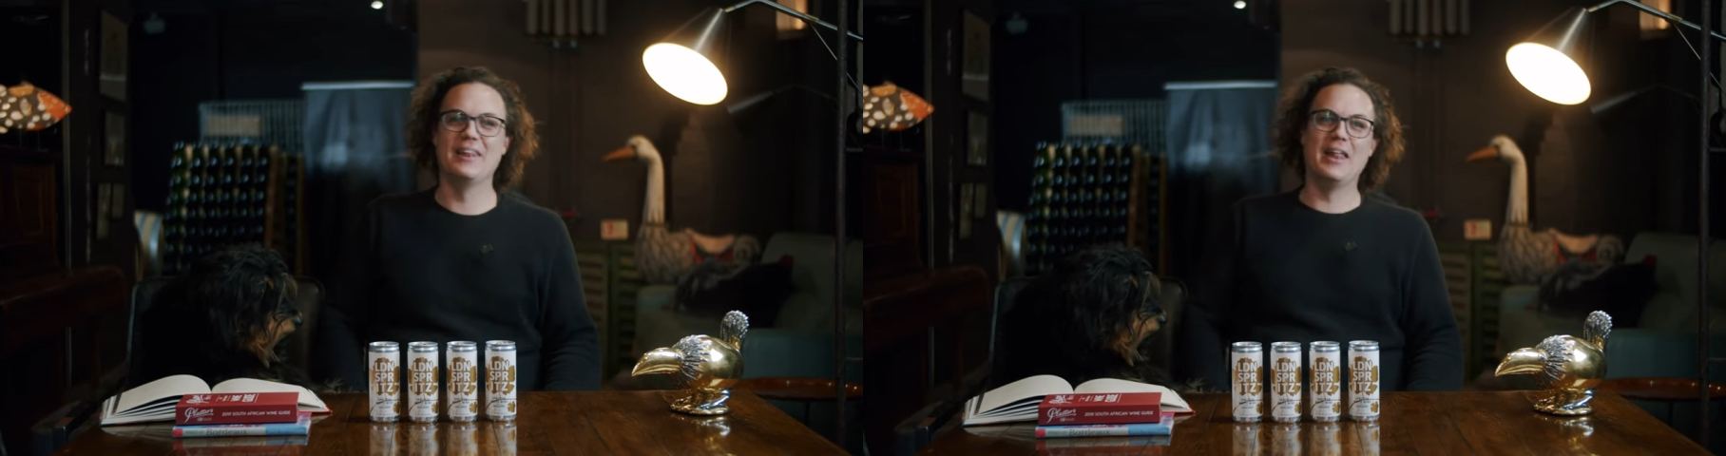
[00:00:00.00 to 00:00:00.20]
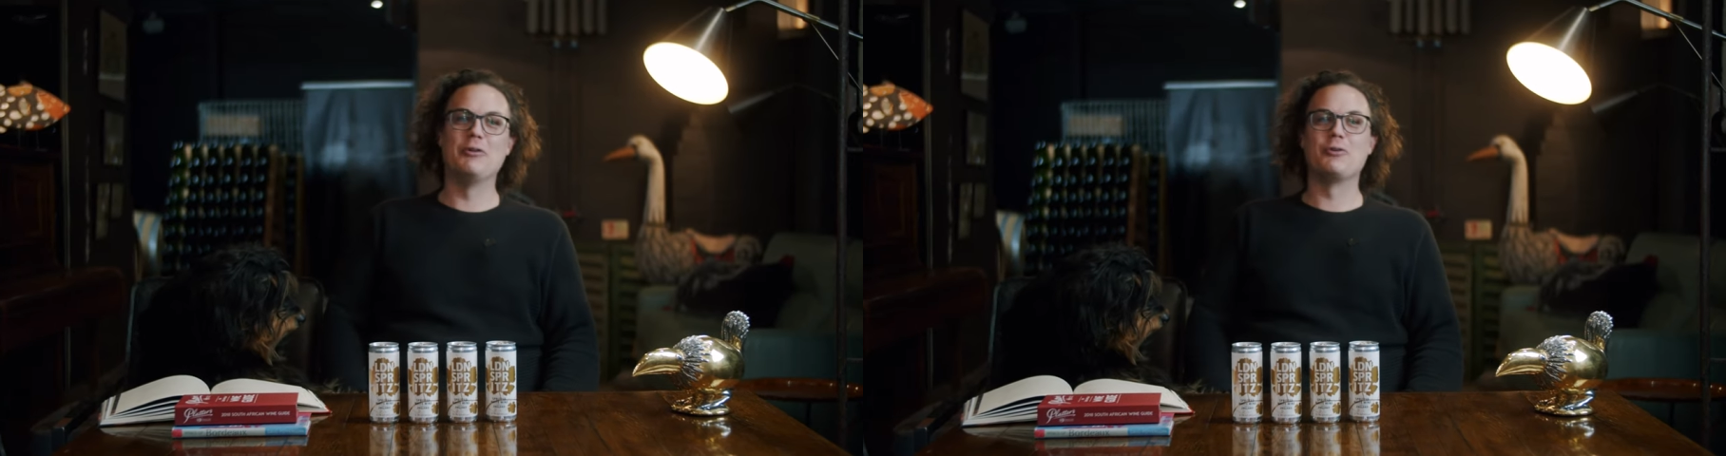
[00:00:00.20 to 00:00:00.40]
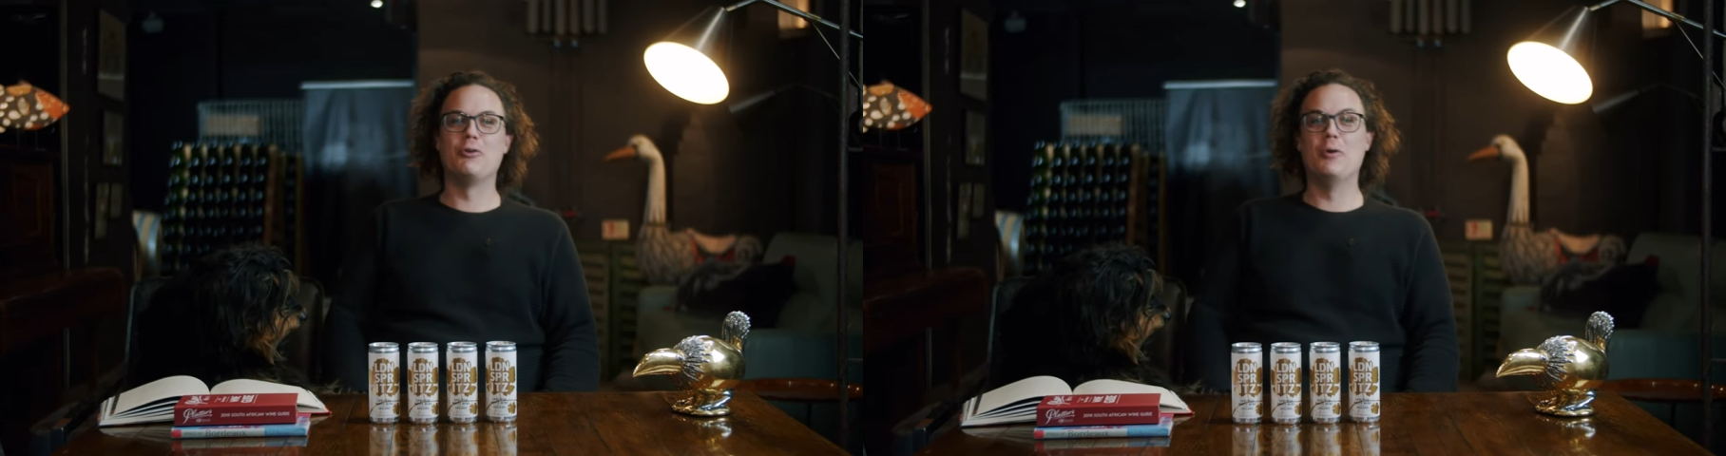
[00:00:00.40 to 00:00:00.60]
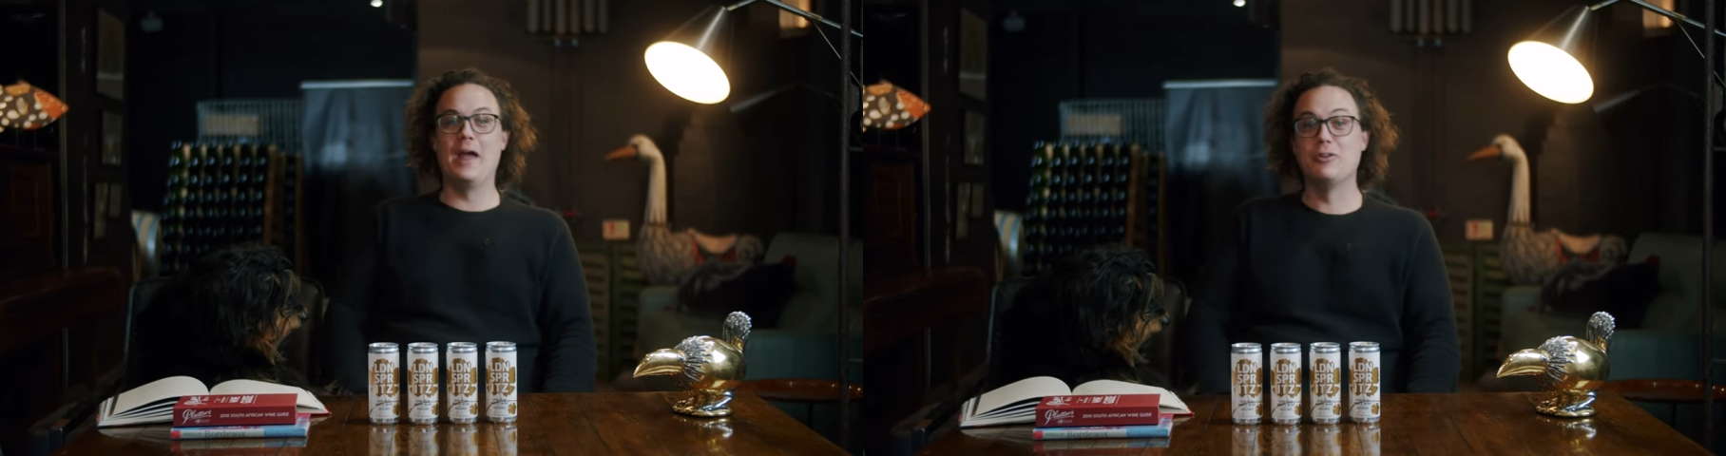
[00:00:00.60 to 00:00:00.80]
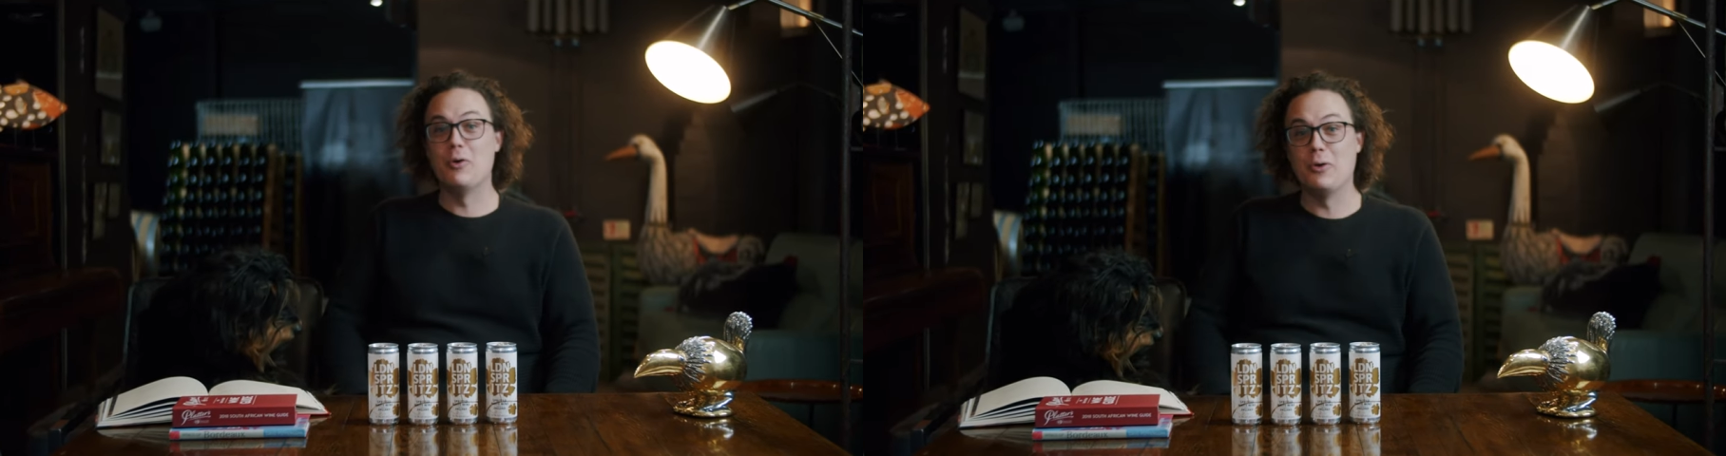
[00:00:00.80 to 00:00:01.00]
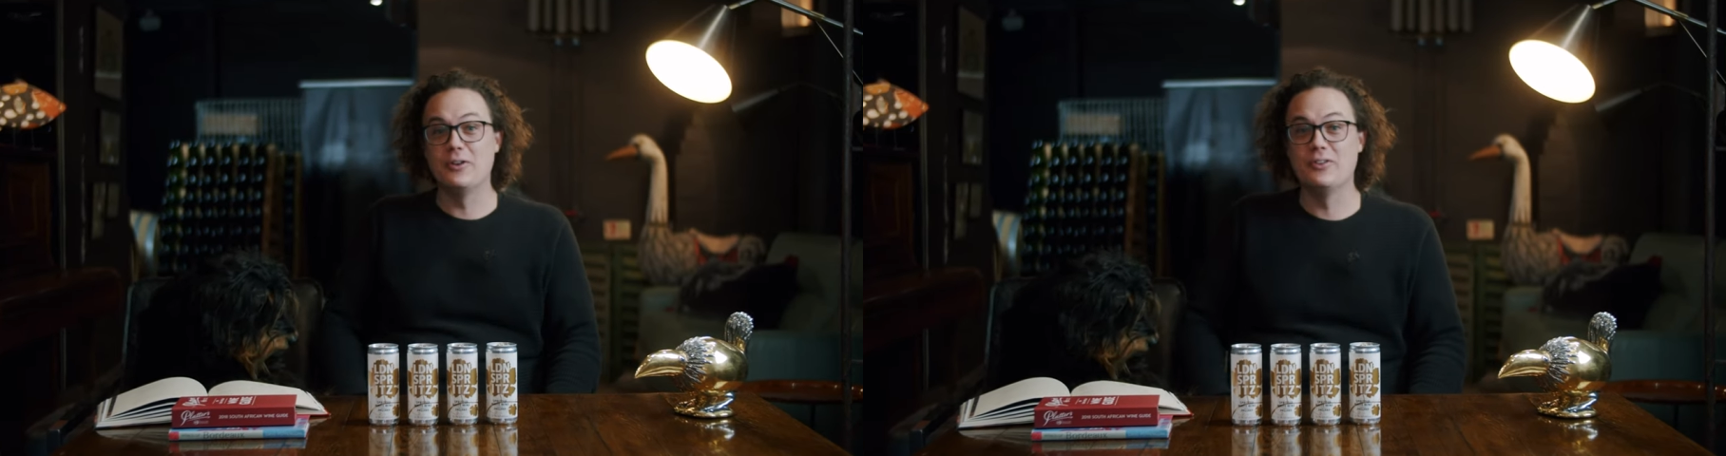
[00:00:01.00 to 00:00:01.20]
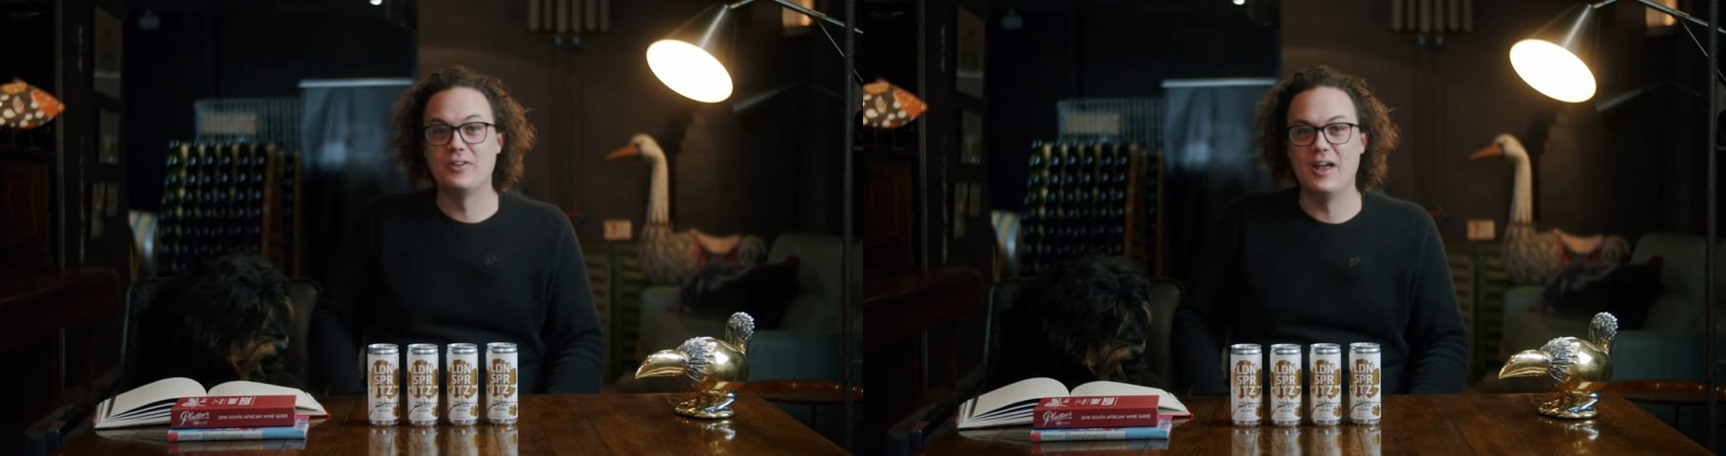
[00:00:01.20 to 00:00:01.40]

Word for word: London Cru headquarters.